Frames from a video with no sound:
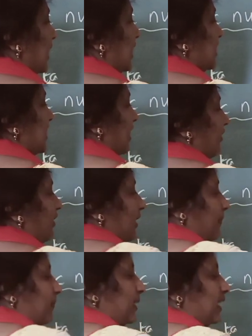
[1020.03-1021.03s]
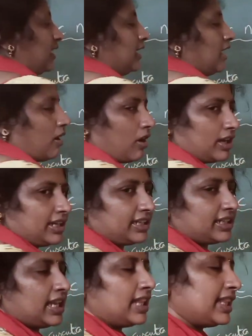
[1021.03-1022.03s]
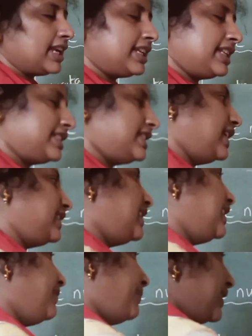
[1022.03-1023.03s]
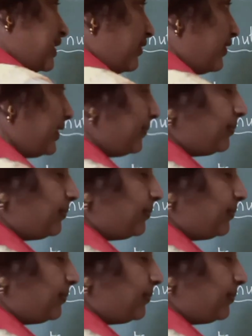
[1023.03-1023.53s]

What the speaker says: is developed on it. That is nothing but our